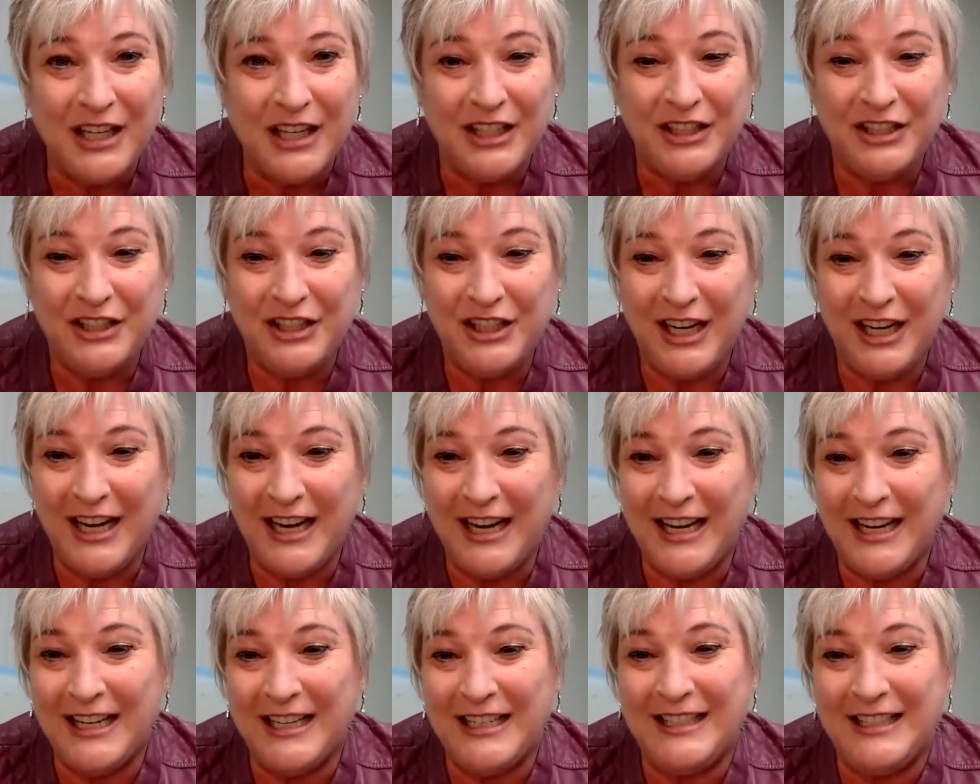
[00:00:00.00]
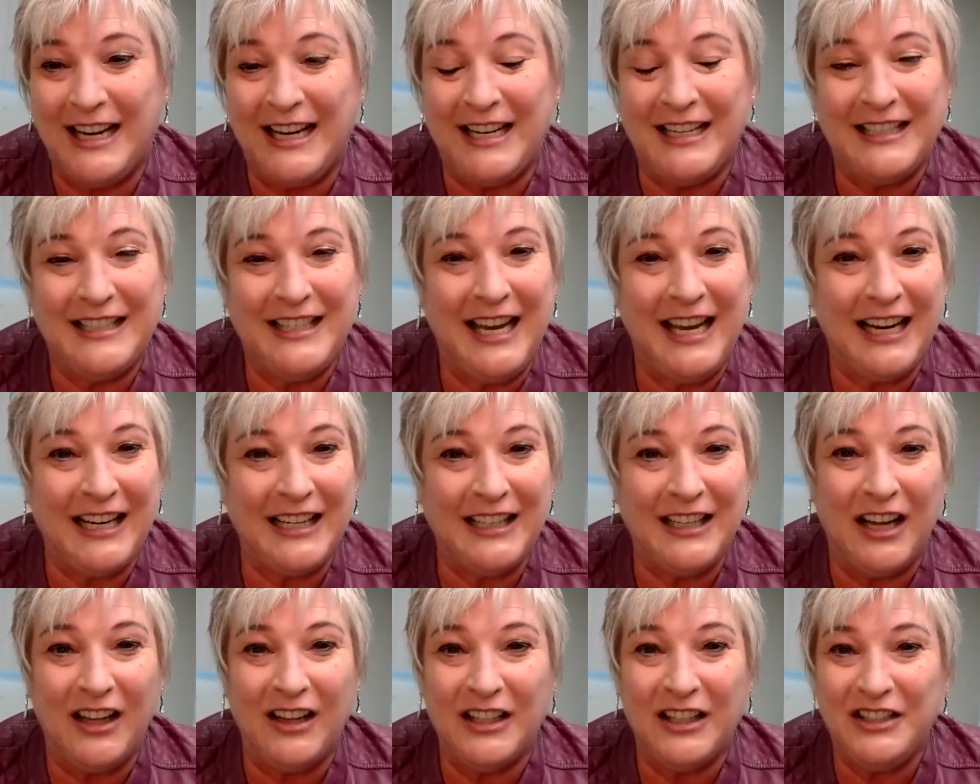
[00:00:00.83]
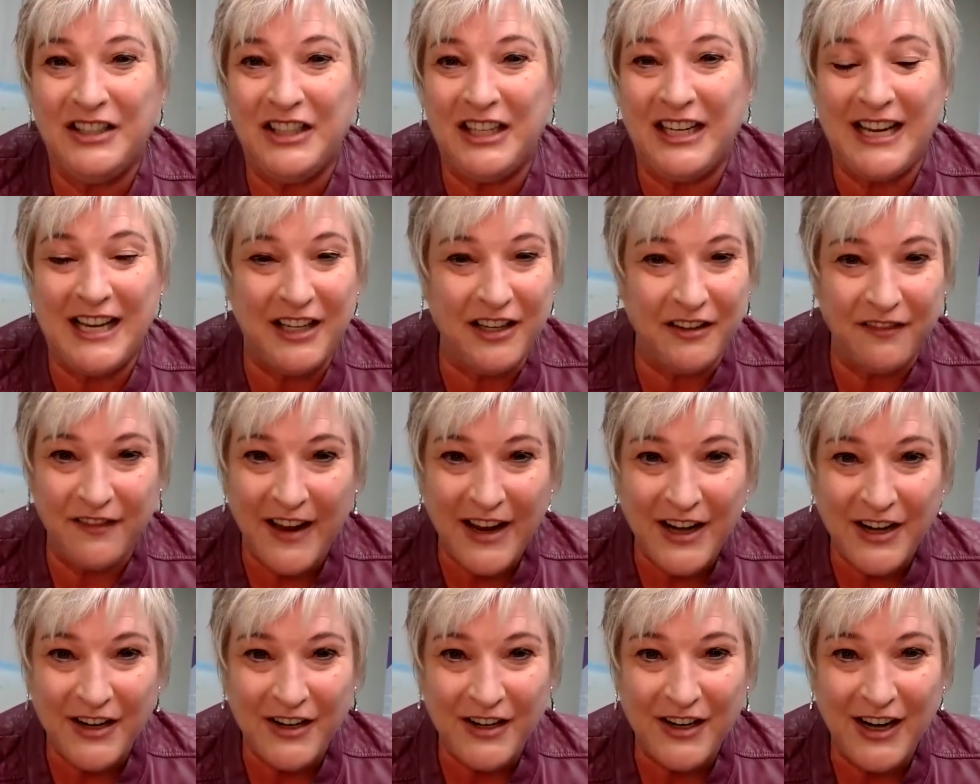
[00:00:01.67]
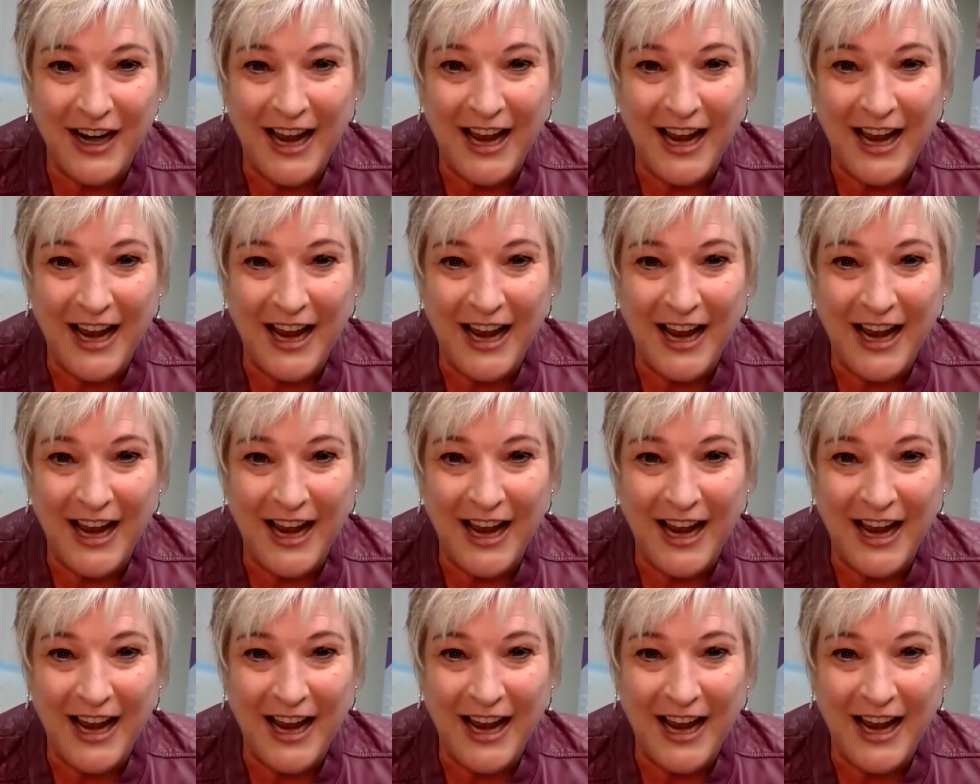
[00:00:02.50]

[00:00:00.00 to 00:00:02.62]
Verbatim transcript: She is a technology innovator,